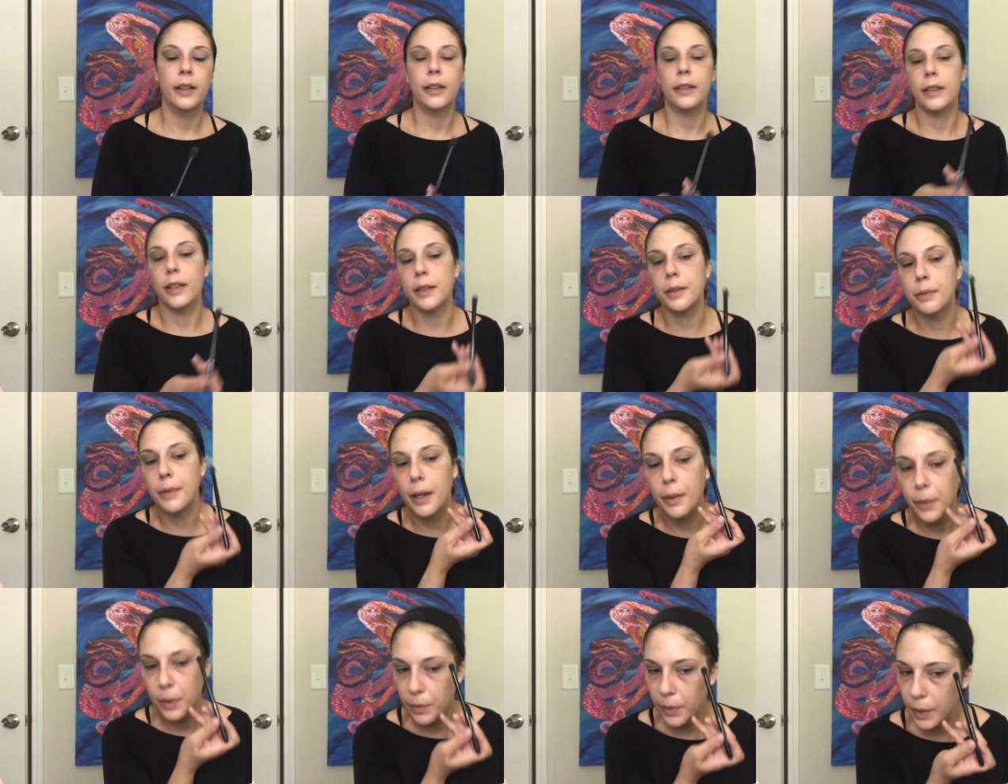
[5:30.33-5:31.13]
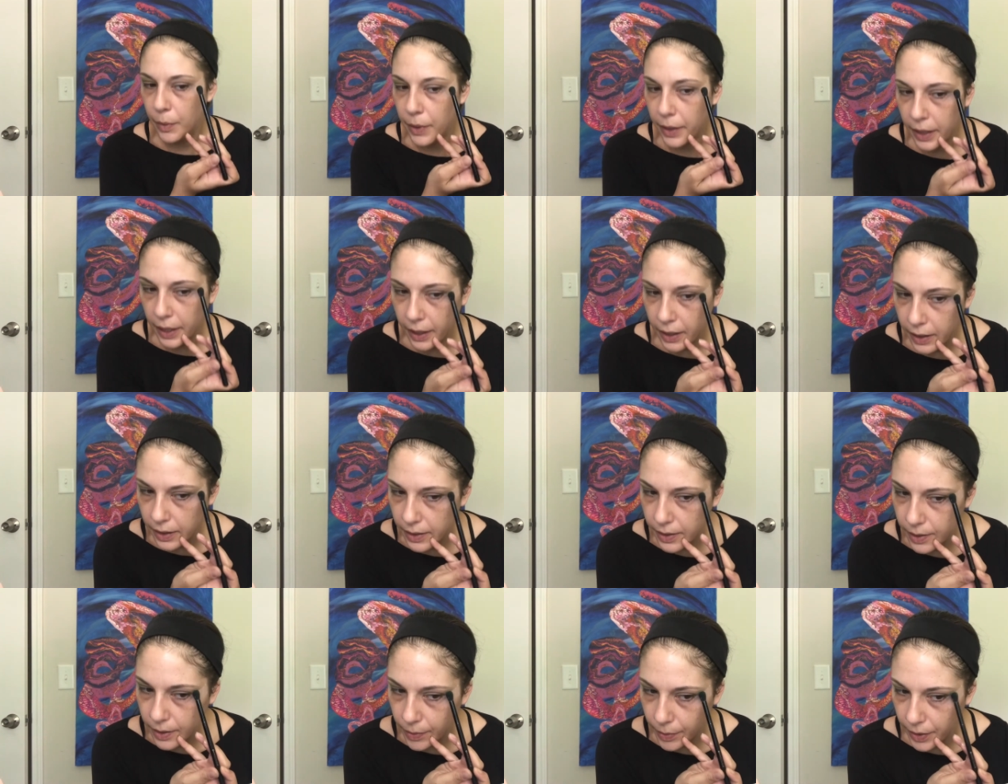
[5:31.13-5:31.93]
That's why when we were
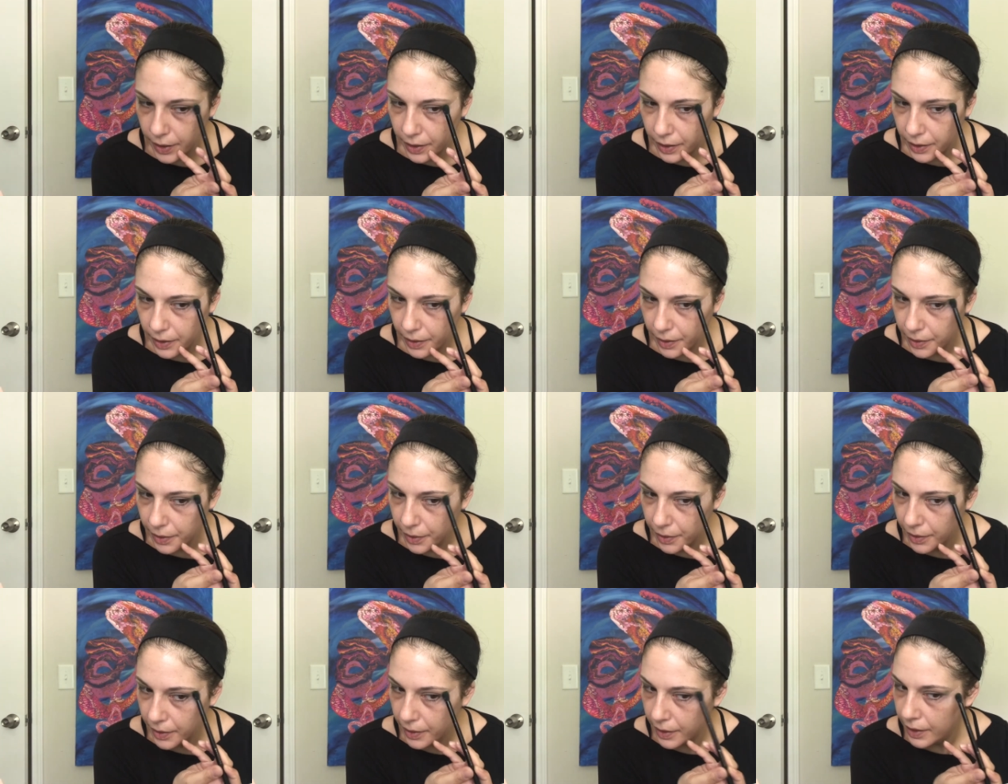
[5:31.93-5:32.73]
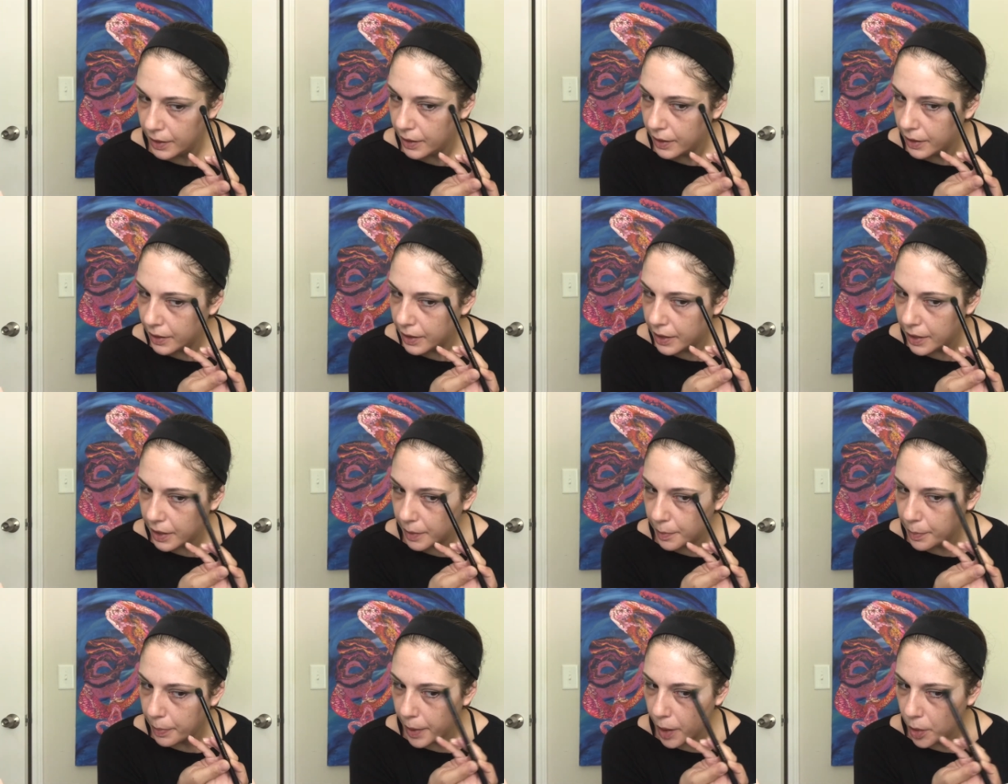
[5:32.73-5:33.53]
kids, you
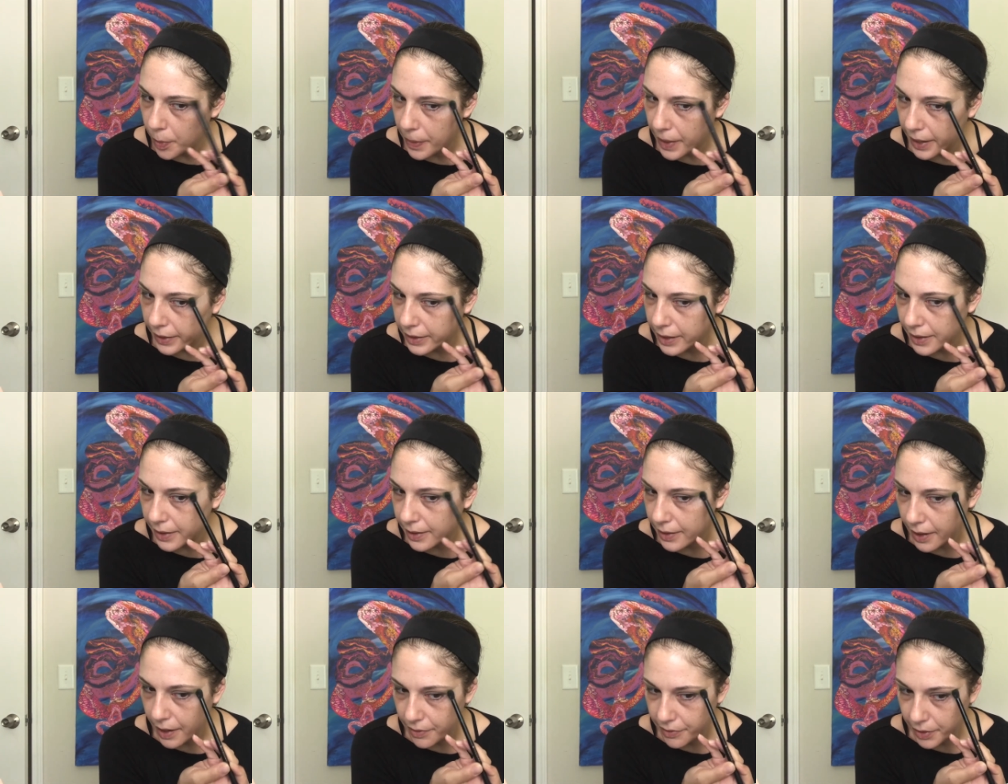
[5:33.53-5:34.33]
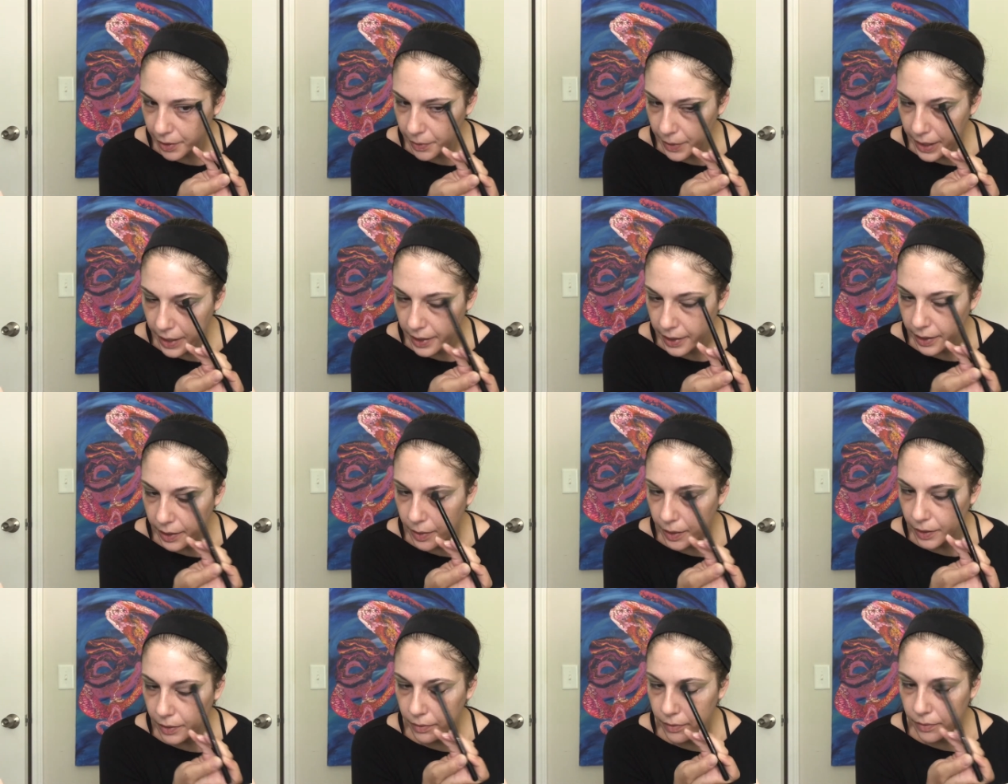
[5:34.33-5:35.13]
had ball practice every week,
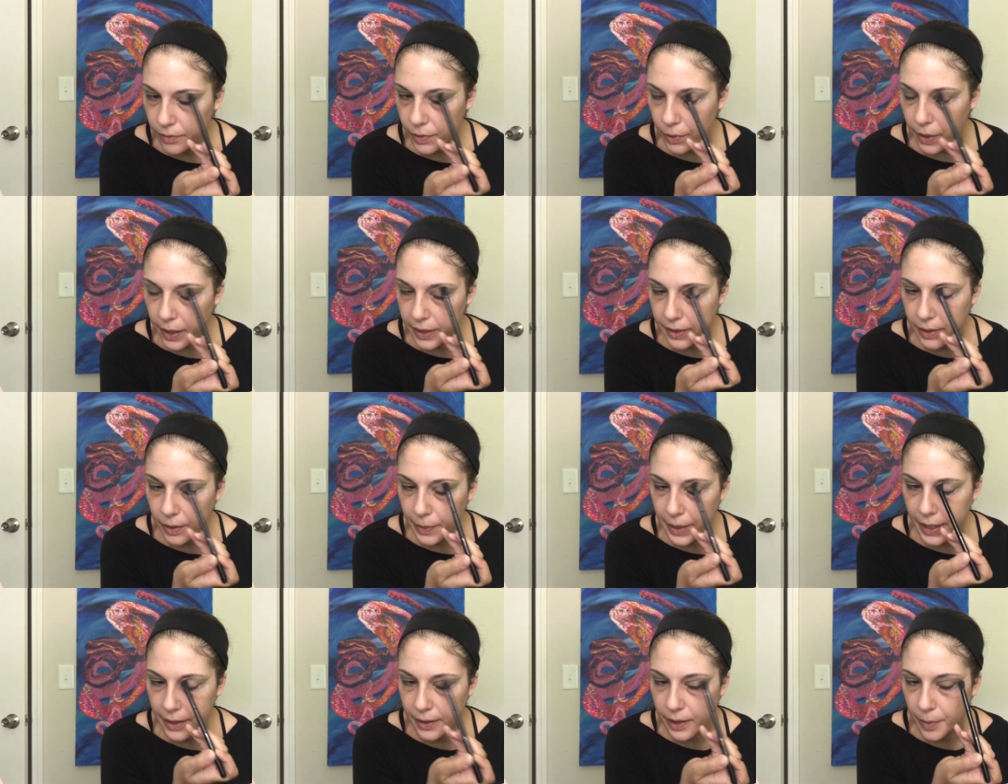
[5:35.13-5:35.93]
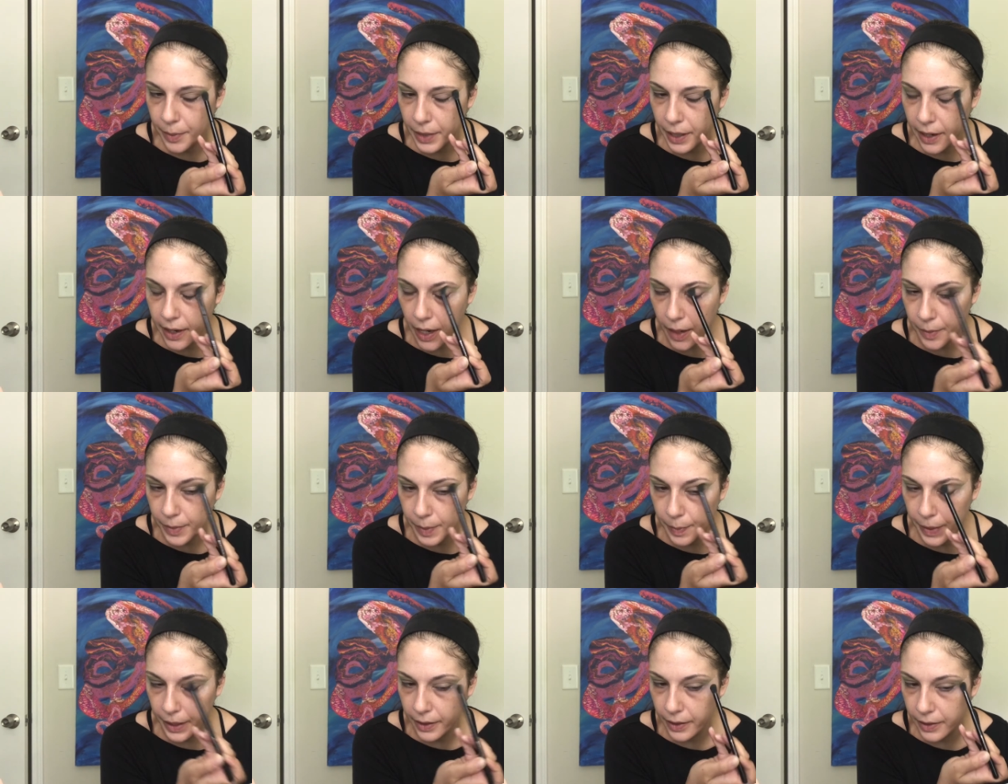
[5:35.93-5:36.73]
twice a week sometimes,
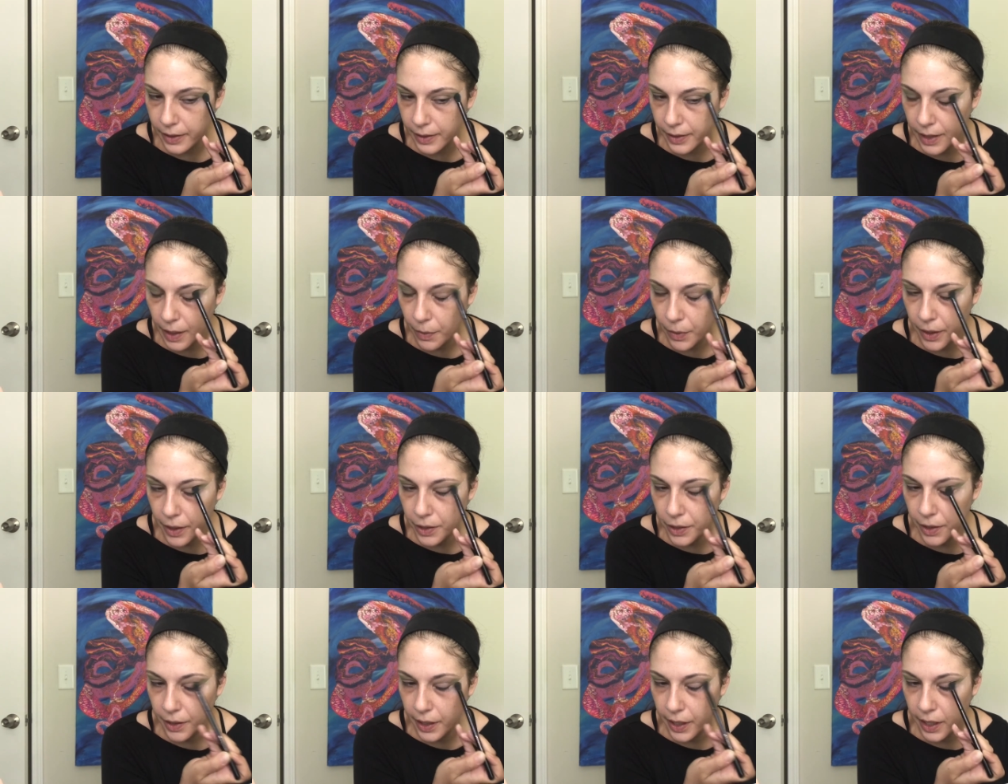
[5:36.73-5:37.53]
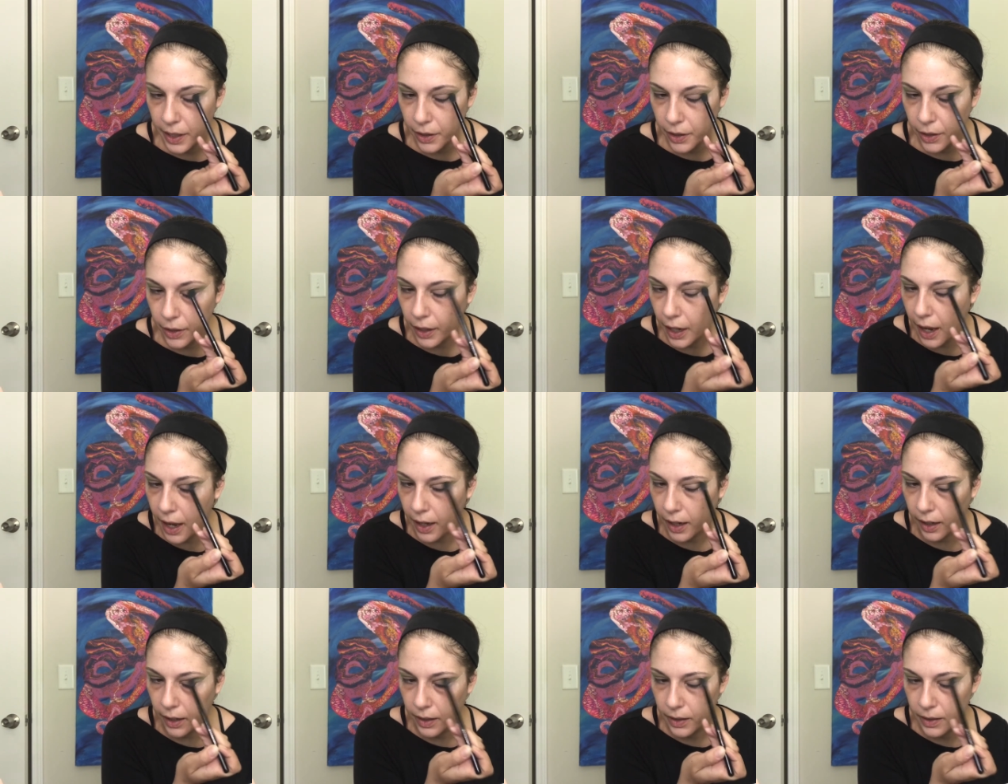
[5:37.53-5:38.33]
because they wanted you to get good at
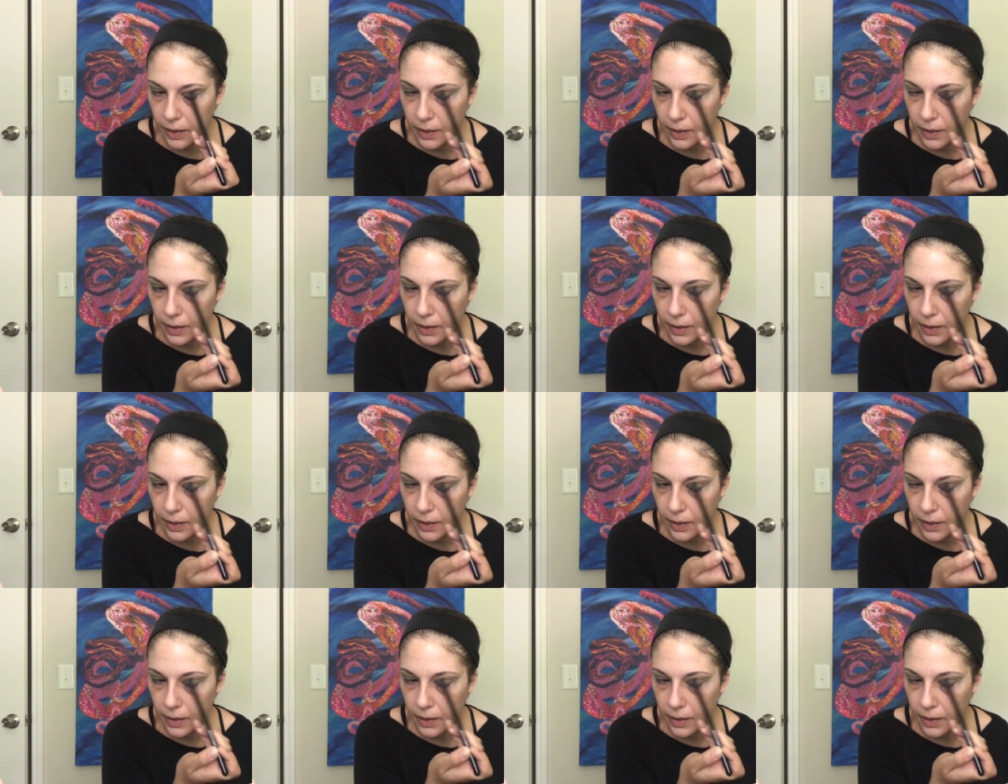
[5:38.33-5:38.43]
it.